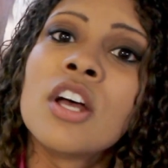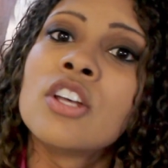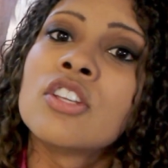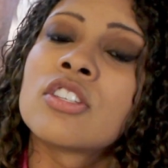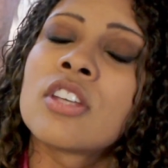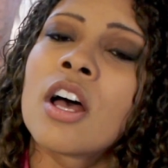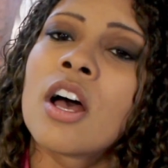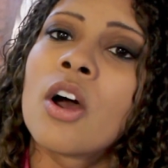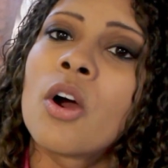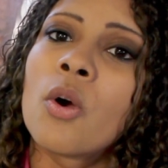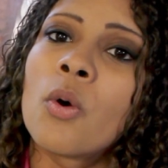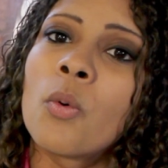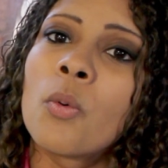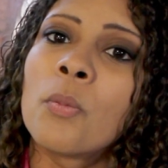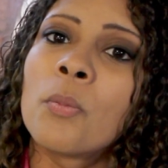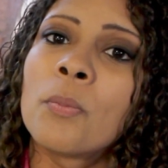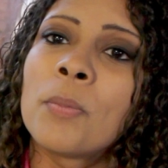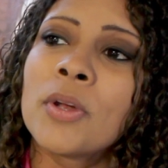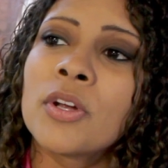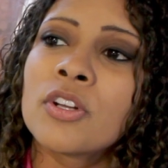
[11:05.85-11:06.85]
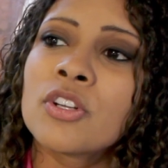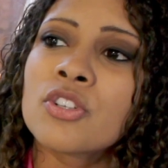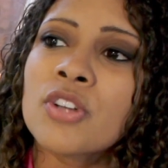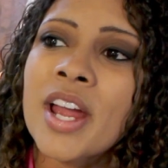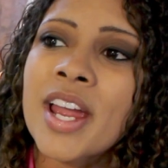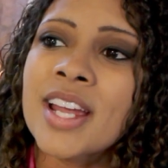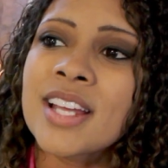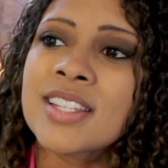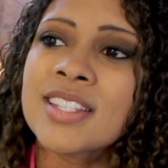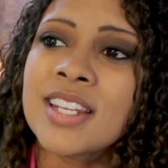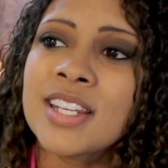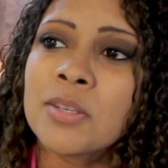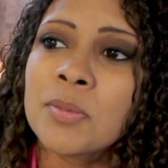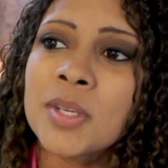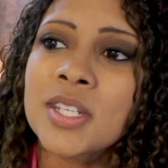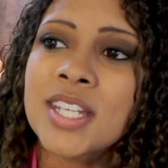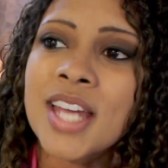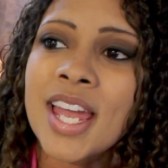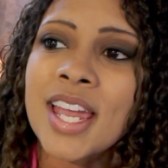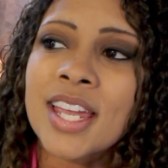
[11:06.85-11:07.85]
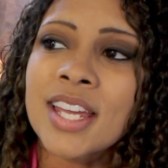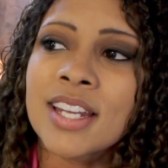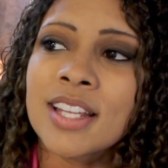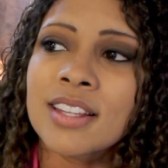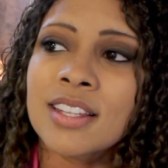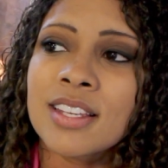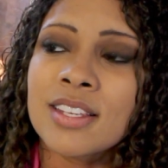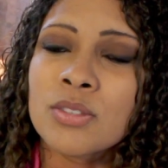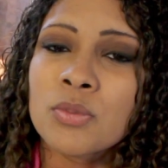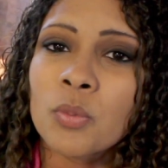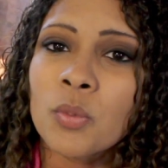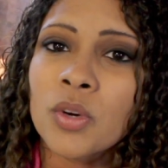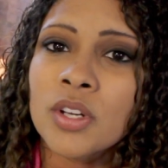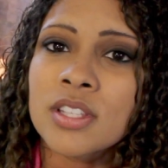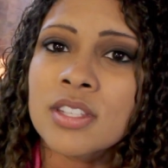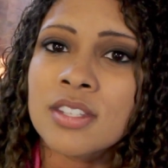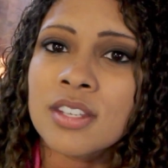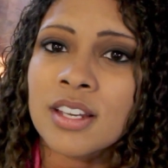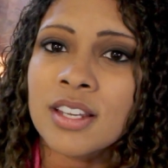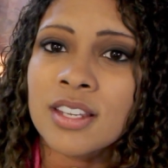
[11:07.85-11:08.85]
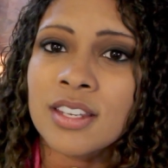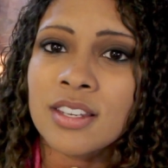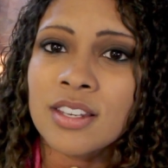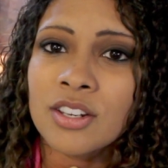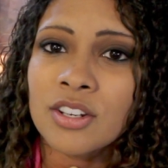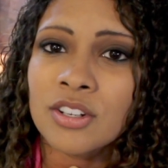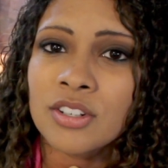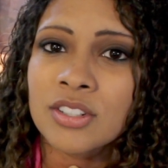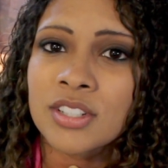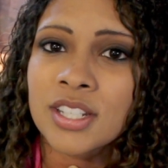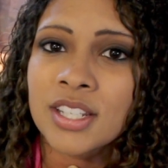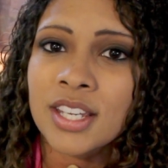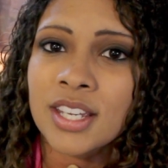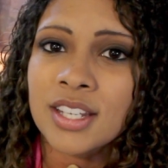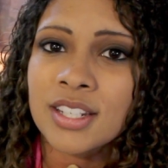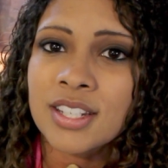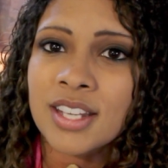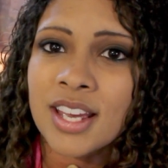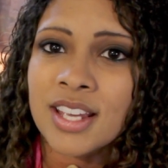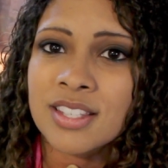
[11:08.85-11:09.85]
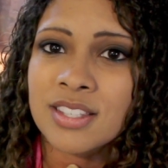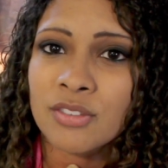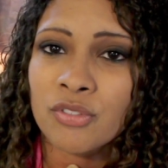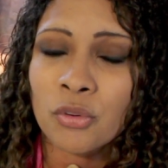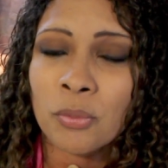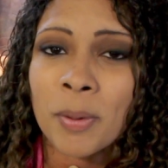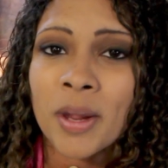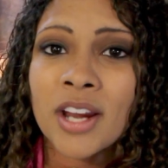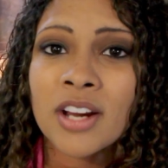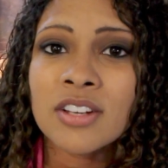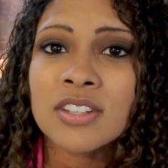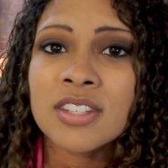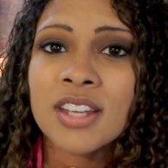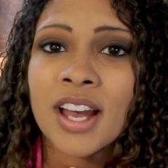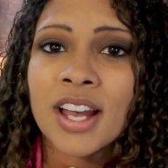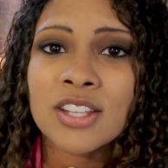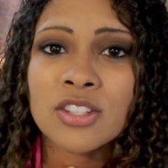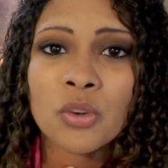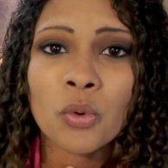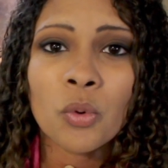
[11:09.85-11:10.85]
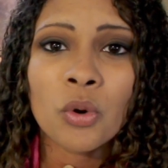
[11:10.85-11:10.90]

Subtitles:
So bearded dragons need to be taken at least once a year to get tested for parasites,